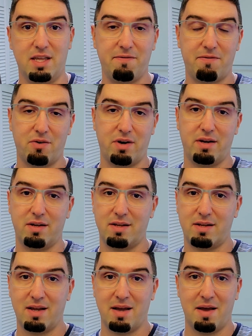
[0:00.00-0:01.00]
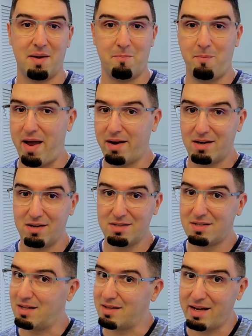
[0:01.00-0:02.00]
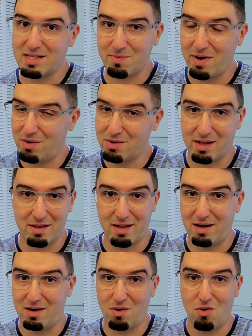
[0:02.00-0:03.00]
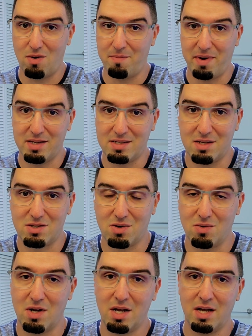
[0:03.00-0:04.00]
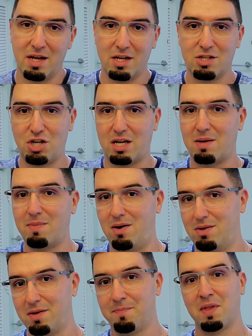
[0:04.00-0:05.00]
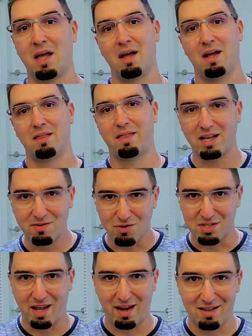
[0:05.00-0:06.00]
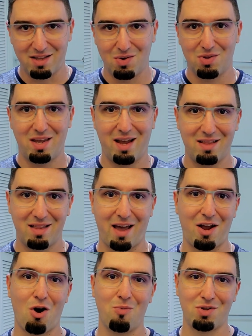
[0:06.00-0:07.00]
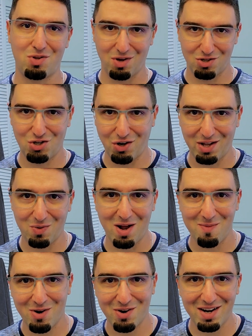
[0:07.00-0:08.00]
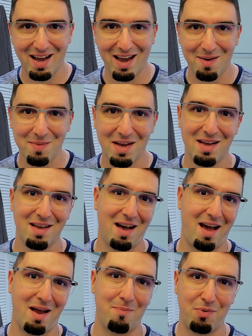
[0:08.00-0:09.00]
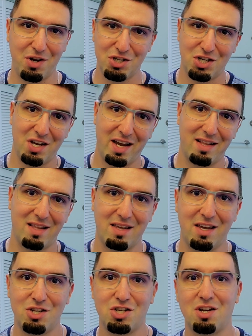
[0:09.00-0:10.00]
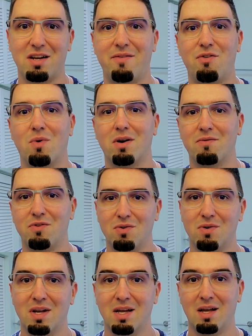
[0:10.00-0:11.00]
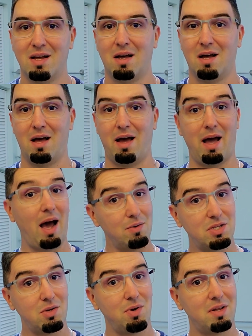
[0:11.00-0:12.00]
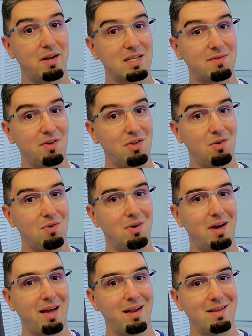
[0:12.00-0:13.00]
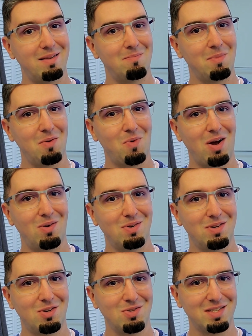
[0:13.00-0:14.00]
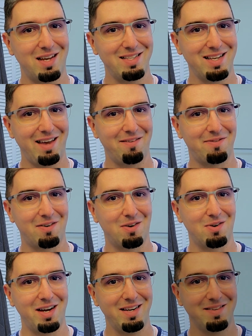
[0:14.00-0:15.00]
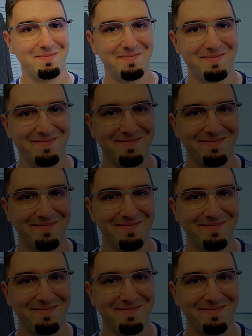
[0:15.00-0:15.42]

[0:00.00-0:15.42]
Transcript: different bangers that I smelled and they're all amazing, so check them out. Thanks for staying until the end. I hope that you enjoy it one more time. I appreciate each and every one of you. I'll see you in the next video, and meanwhile, you stay safe, alright?